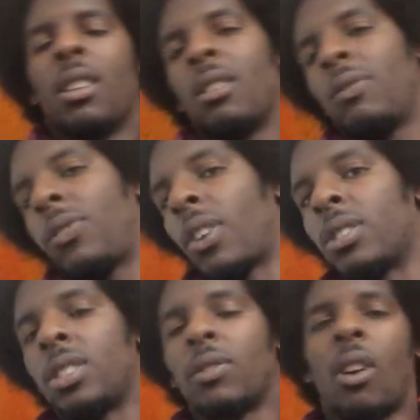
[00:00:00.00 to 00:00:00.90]

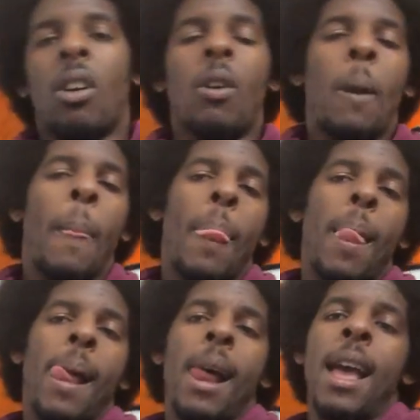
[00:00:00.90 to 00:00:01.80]
First of all,
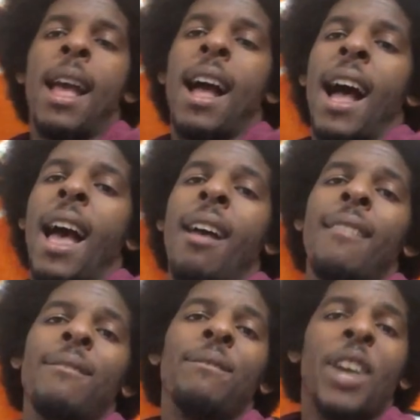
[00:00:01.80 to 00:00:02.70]

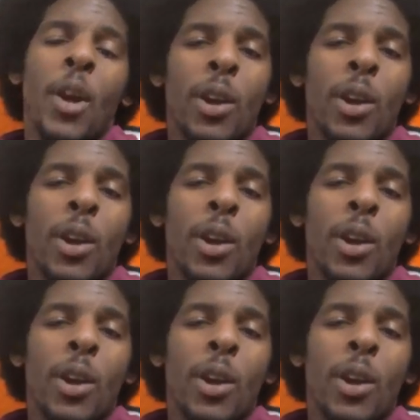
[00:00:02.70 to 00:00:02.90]
very